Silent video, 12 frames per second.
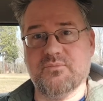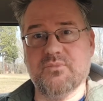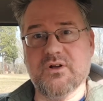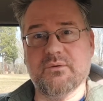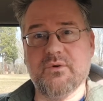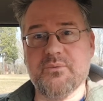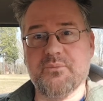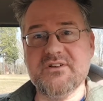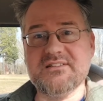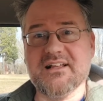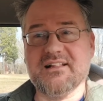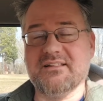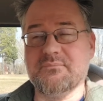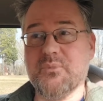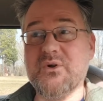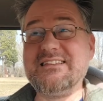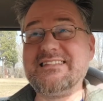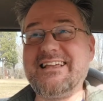really what the
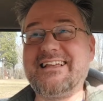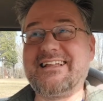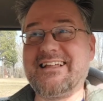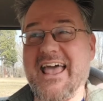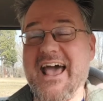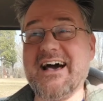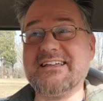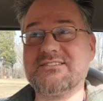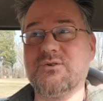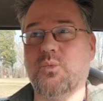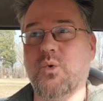priestly caste